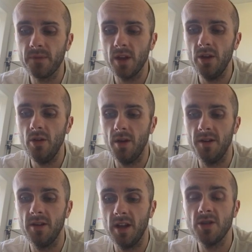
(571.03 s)
You know, I
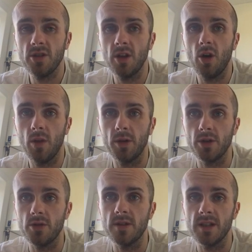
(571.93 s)
mean, literally all I want to
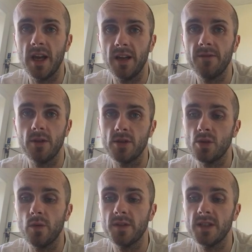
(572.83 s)
do is lie in front of the
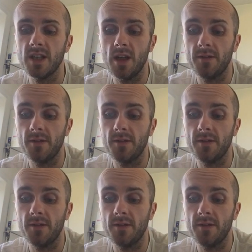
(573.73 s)
sofa today.